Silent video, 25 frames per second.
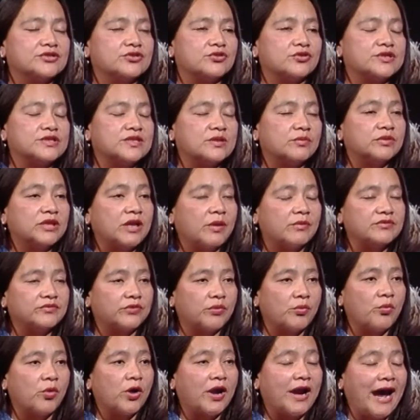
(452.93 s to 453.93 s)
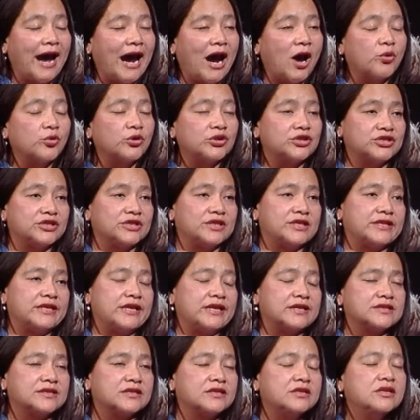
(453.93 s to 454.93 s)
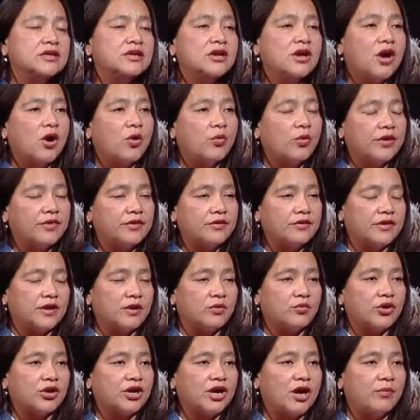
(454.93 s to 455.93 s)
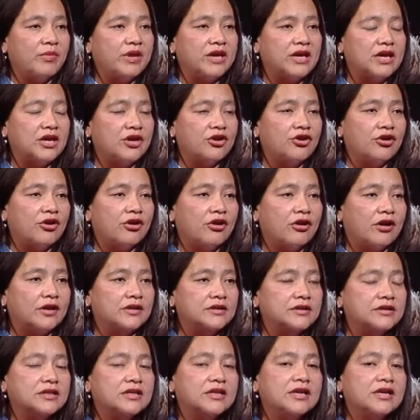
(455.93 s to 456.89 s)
or sometimes from 1 hour to the next, whether they were coming in or not.